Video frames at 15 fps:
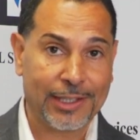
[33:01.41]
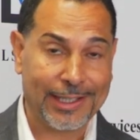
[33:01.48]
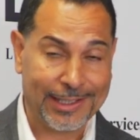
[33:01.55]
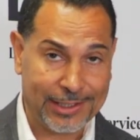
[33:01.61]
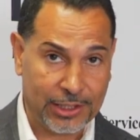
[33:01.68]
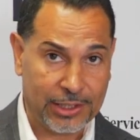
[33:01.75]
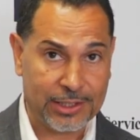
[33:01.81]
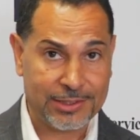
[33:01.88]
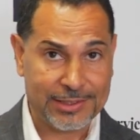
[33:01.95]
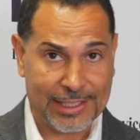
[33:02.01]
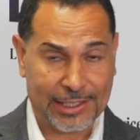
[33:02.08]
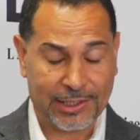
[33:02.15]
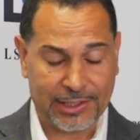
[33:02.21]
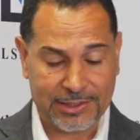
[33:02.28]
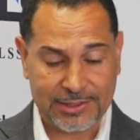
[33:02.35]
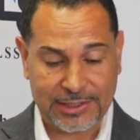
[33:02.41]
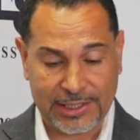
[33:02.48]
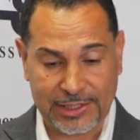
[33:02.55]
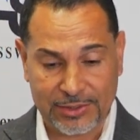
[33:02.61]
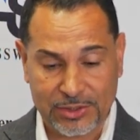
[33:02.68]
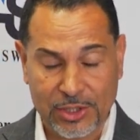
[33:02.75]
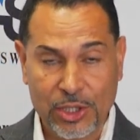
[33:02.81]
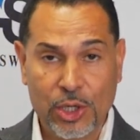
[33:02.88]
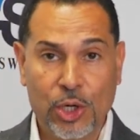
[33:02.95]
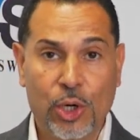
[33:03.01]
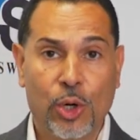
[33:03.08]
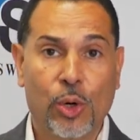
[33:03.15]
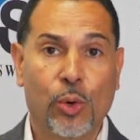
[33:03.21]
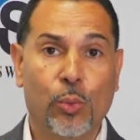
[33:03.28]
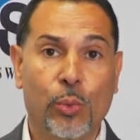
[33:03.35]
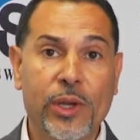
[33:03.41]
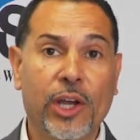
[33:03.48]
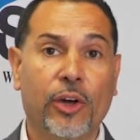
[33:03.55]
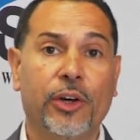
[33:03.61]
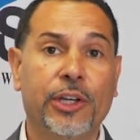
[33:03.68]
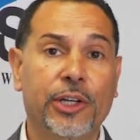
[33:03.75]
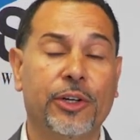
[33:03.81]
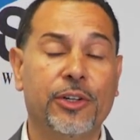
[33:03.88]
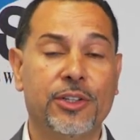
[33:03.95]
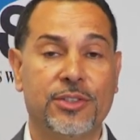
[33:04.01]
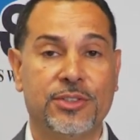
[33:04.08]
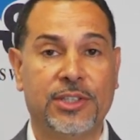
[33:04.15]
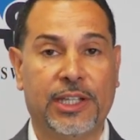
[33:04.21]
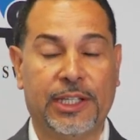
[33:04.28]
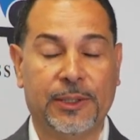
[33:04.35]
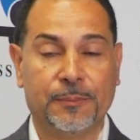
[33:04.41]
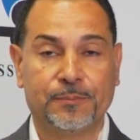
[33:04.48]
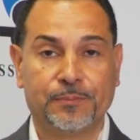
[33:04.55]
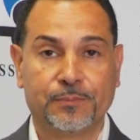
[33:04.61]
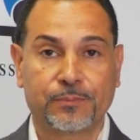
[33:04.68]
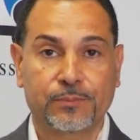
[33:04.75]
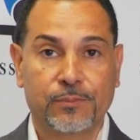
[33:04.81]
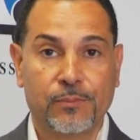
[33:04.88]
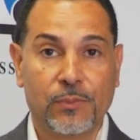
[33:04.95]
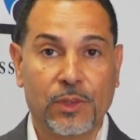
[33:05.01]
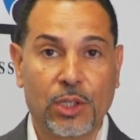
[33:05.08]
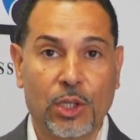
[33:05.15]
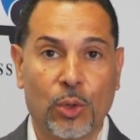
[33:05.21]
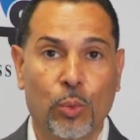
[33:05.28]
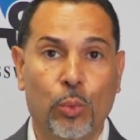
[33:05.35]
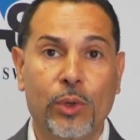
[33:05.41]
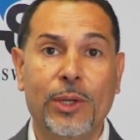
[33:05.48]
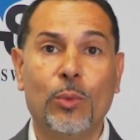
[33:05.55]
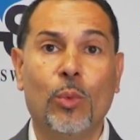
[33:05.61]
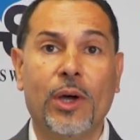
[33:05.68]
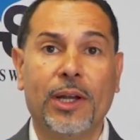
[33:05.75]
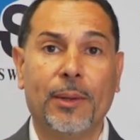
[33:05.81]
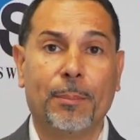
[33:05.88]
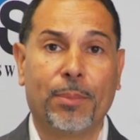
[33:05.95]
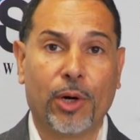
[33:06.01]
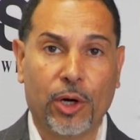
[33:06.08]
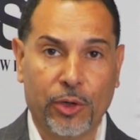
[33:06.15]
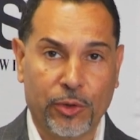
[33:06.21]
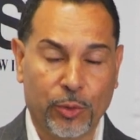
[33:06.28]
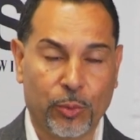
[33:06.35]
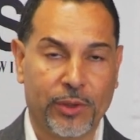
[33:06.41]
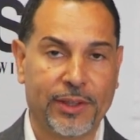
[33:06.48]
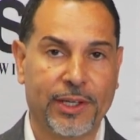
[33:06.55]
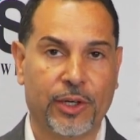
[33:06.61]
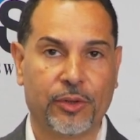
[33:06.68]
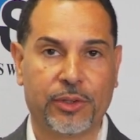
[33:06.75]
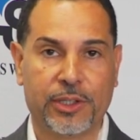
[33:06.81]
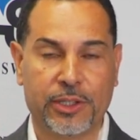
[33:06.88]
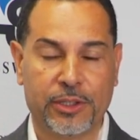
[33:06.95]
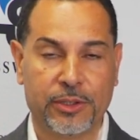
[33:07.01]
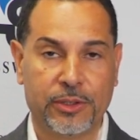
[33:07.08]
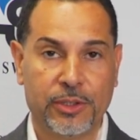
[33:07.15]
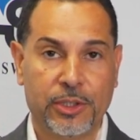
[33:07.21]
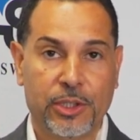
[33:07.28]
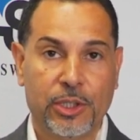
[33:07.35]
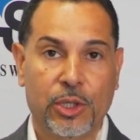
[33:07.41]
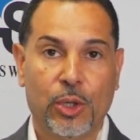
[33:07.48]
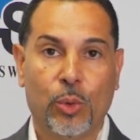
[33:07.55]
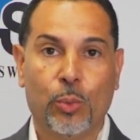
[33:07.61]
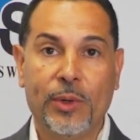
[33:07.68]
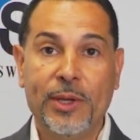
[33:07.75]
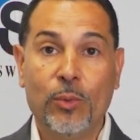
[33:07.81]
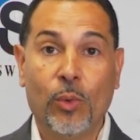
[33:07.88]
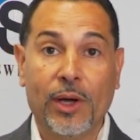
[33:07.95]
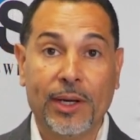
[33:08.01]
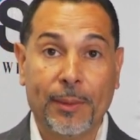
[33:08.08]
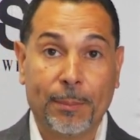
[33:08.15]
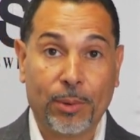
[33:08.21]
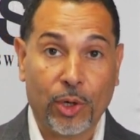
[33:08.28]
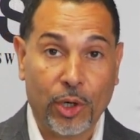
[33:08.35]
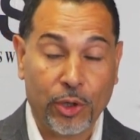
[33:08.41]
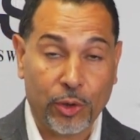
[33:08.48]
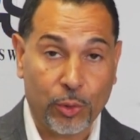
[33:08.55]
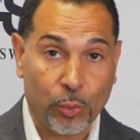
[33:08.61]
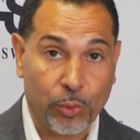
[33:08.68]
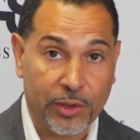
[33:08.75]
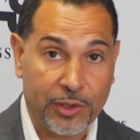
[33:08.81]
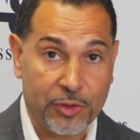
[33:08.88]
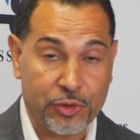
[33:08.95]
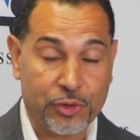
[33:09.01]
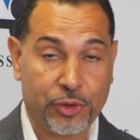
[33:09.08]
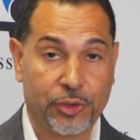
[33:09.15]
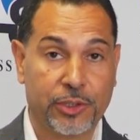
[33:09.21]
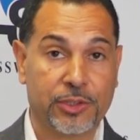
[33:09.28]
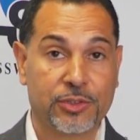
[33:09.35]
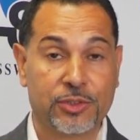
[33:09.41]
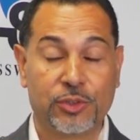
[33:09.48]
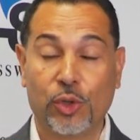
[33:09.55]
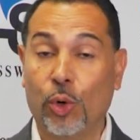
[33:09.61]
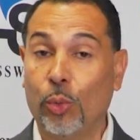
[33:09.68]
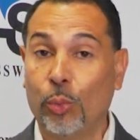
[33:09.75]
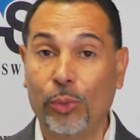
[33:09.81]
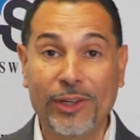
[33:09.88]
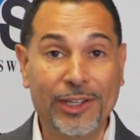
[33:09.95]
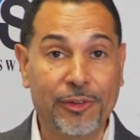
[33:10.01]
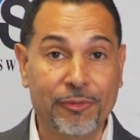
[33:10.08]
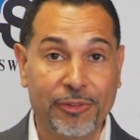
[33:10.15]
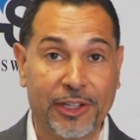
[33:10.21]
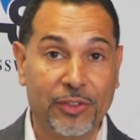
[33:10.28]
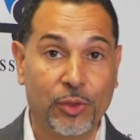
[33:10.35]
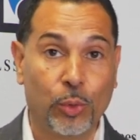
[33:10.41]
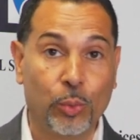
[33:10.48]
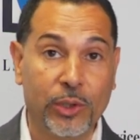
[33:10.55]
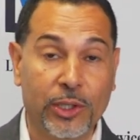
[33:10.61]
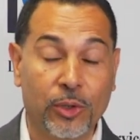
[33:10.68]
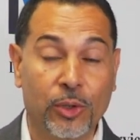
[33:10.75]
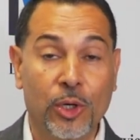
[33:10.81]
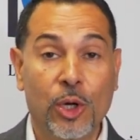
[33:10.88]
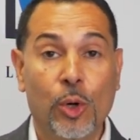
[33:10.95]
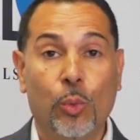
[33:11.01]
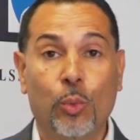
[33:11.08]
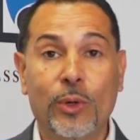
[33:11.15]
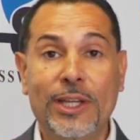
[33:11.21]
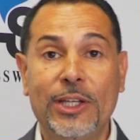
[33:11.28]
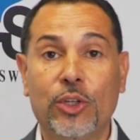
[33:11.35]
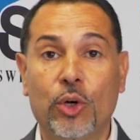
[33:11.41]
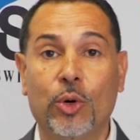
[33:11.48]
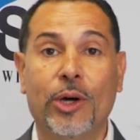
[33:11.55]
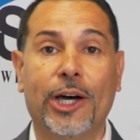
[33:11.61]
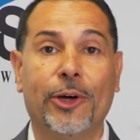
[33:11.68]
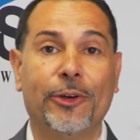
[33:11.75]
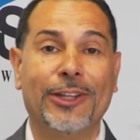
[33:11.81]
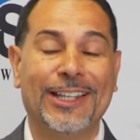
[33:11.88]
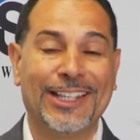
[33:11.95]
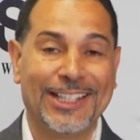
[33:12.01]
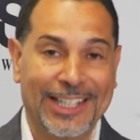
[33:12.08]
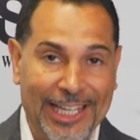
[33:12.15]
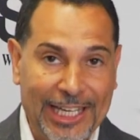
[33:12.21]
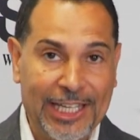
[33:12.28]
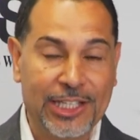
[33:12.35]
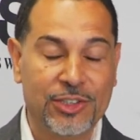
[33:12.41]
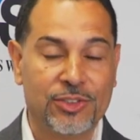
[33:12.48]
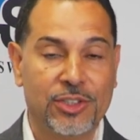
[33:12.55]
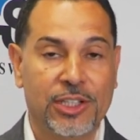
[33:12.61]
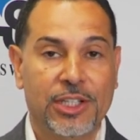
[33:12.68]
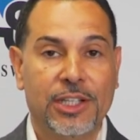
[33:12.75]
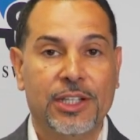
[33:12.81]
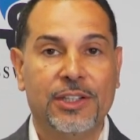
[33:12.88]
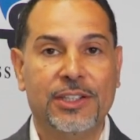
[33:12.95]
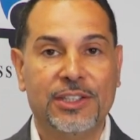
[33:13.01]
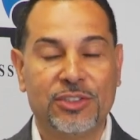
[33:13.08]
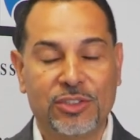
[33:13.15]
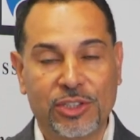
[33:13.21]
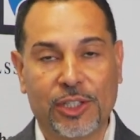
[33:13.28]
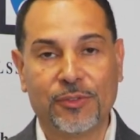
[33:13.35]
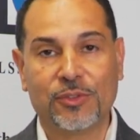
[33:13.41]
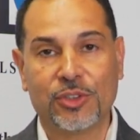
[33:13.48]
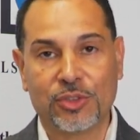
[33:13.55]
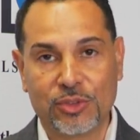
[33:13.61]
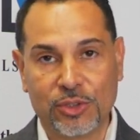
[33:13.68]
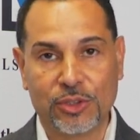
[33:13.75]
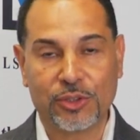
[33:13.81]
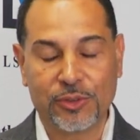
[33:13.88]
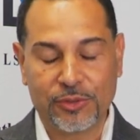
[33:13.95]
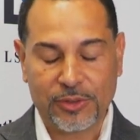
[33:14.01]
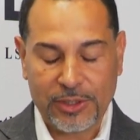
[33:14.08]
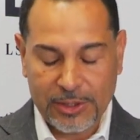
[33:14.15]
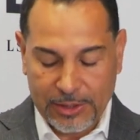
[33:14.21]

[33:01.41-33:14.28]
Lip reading: like us, LSS, we are here to say we want to partner with healthcare. We want to partner with insurance. Don't reinvent the wheel. We know how to engage these tough to serve